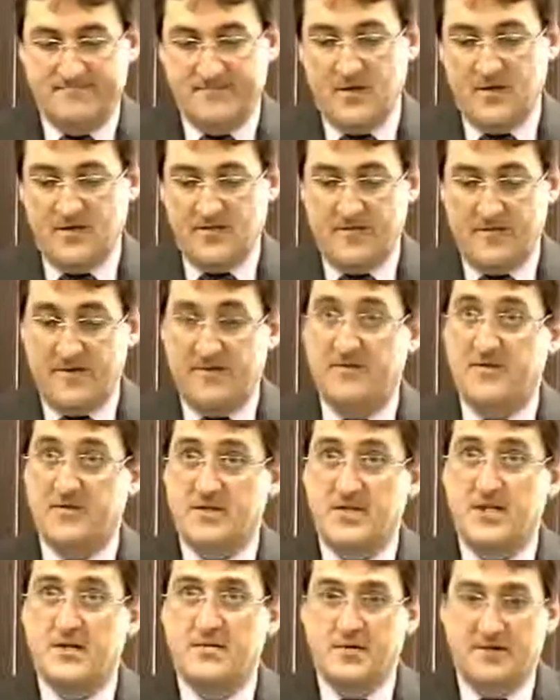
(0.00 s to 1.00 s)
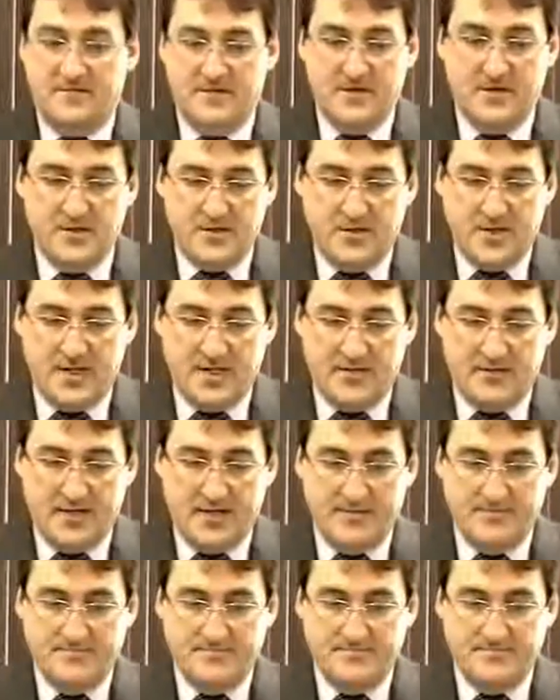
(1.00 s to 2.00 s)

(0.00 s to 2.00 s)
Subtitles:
or for the foreseeable future anyway.